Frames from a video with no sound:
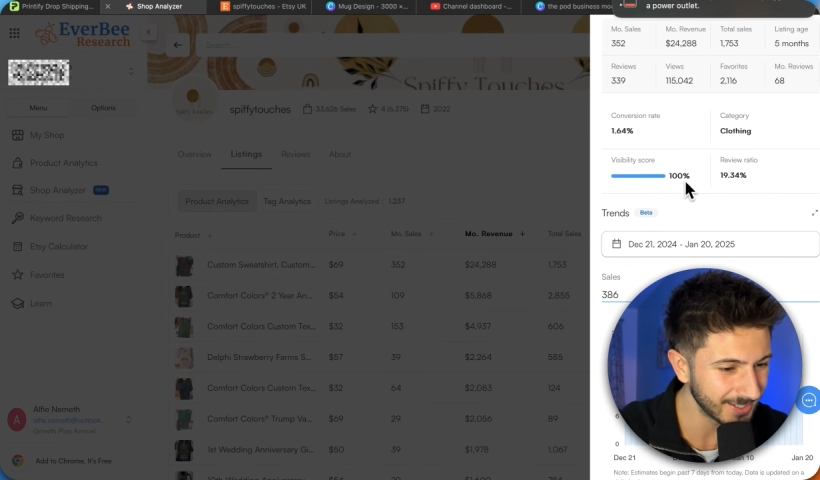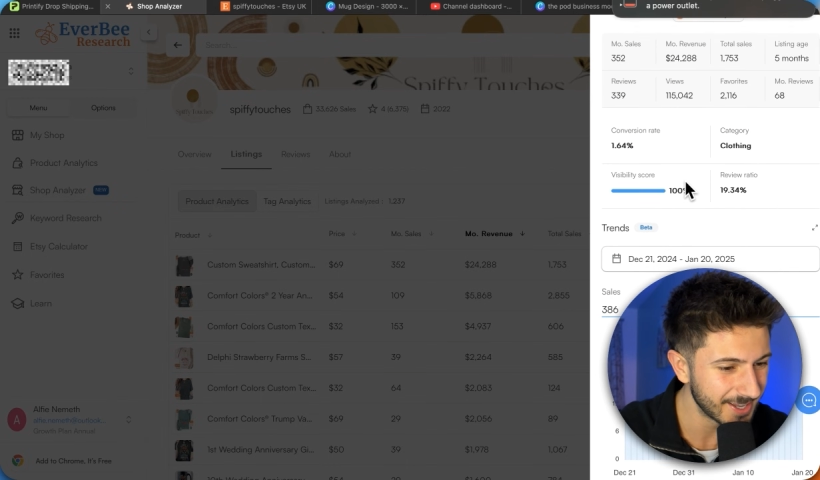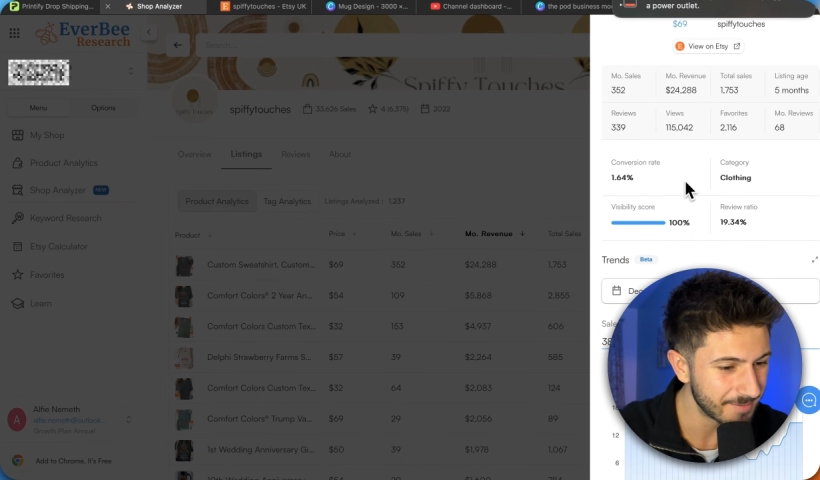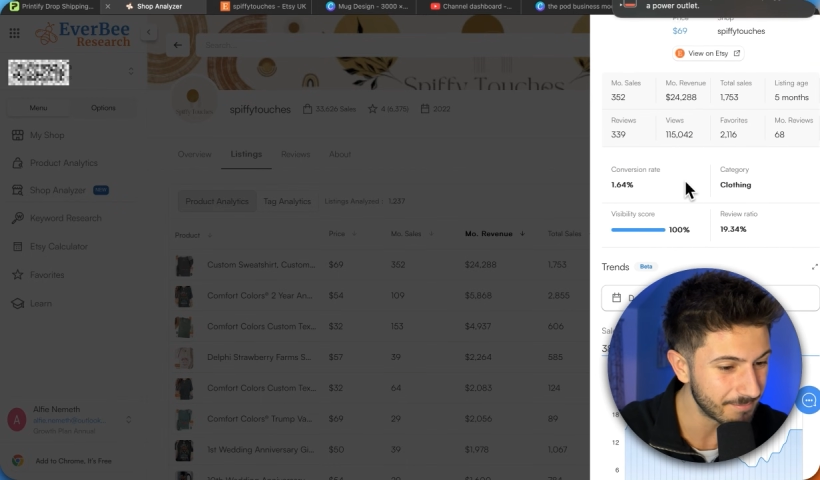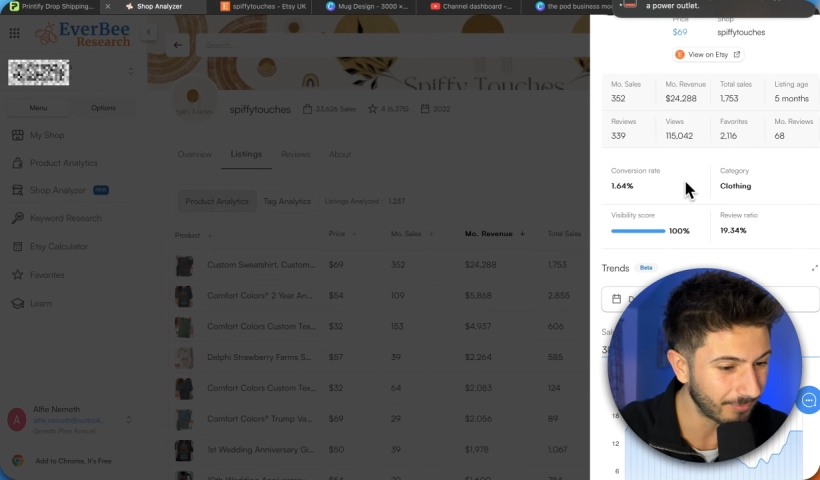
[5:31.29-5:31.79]

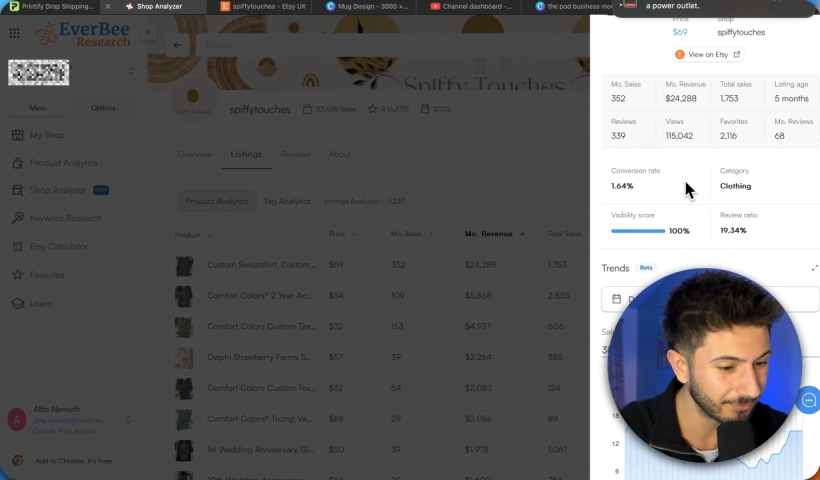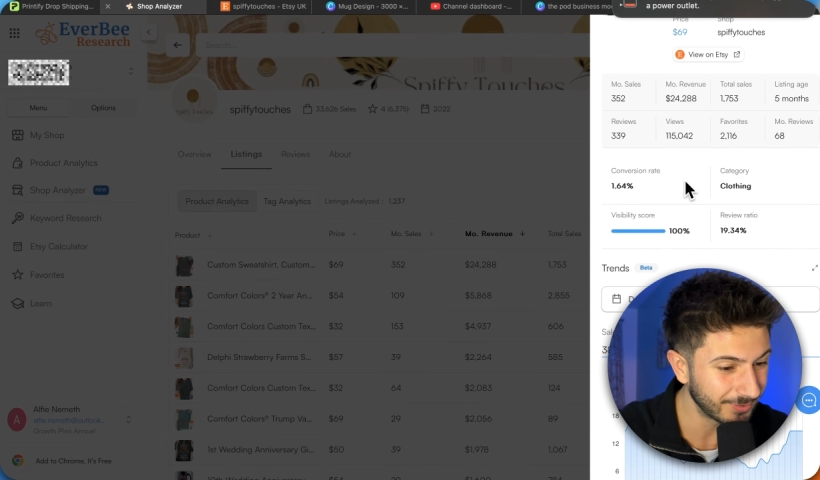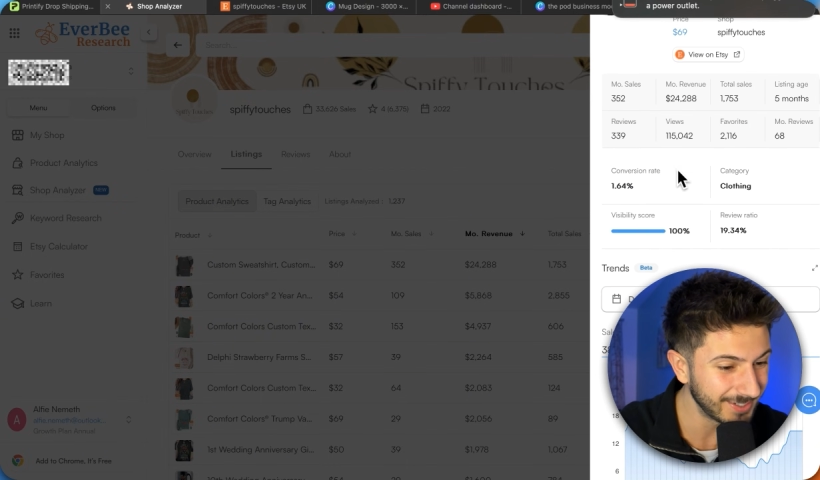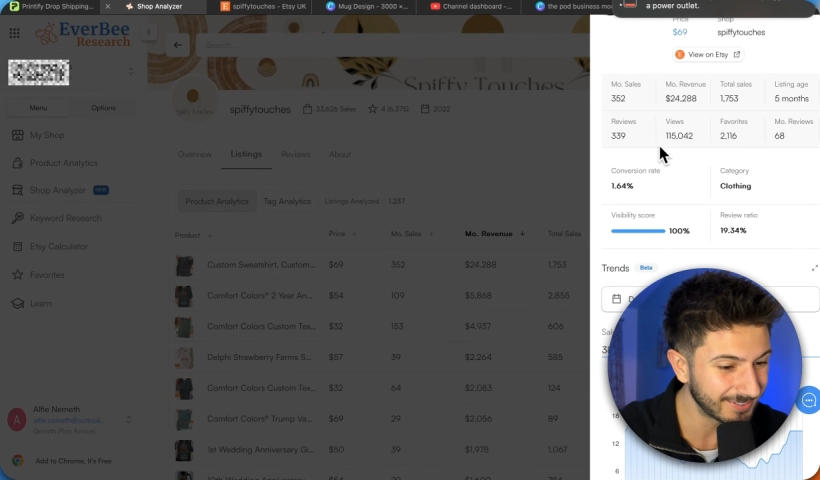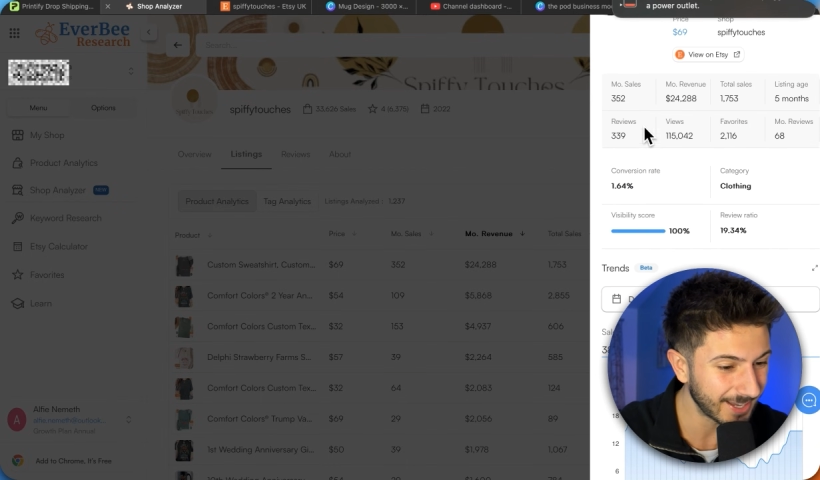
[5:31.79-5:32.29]
monthly
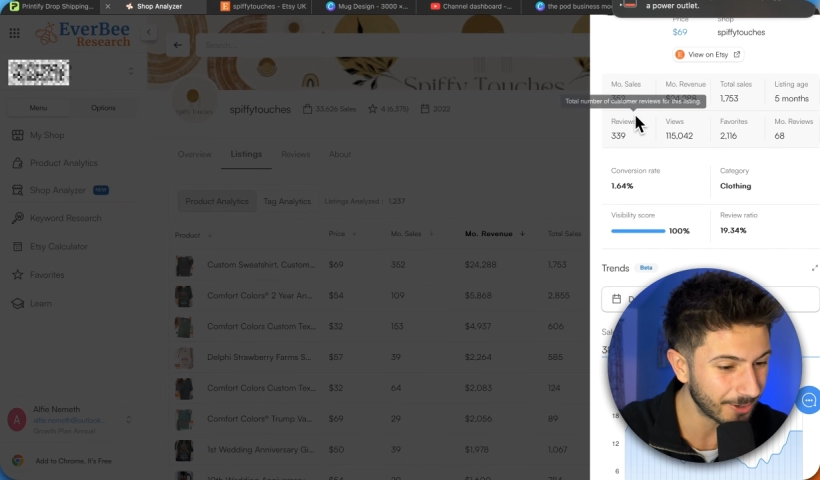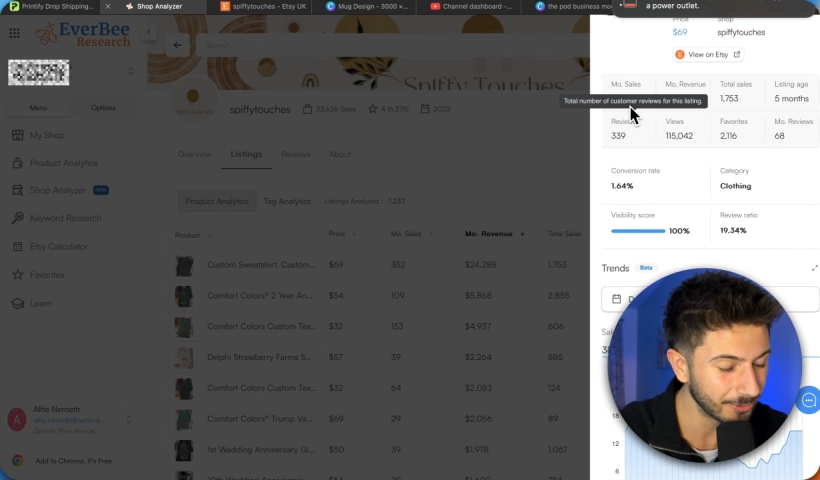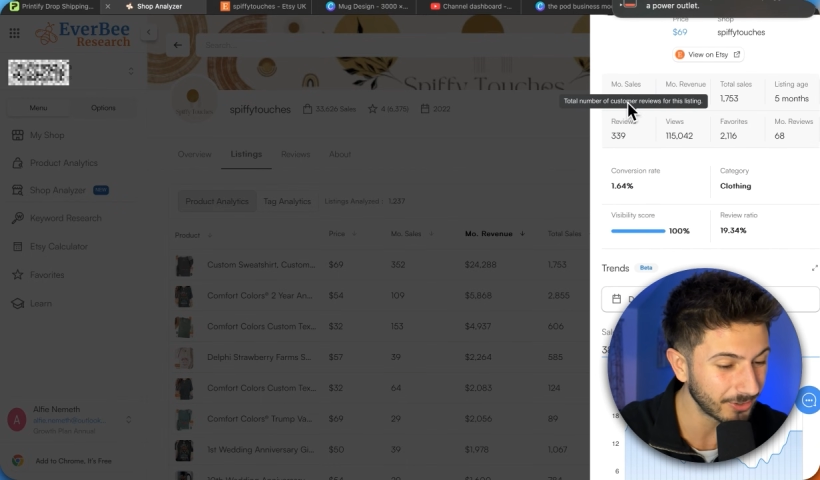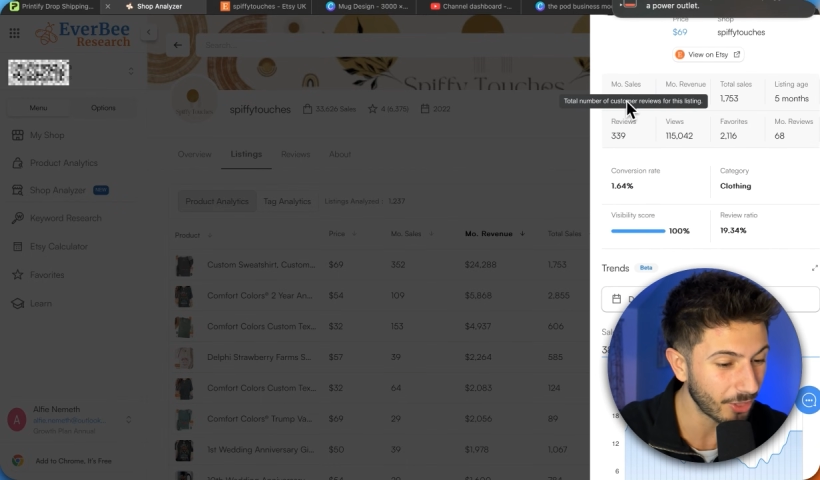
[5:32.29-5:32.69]
sales,